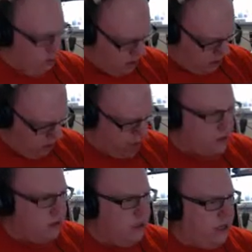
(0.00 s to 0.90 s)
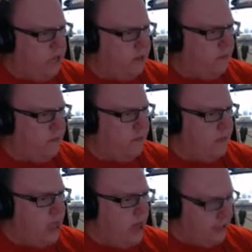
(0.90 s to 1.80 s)
I'm also like,
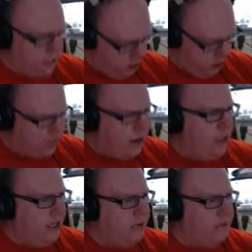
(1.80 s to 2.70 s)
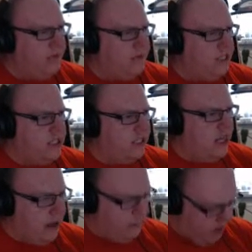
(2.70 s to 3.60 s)
I did check out a little bit of
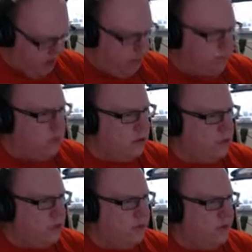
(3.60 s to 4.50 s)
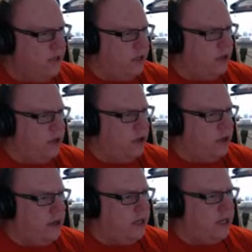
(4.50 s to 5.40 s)
Starbound, but you're
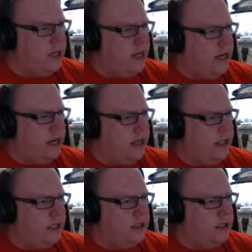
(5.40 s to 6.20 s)
not into that, are you?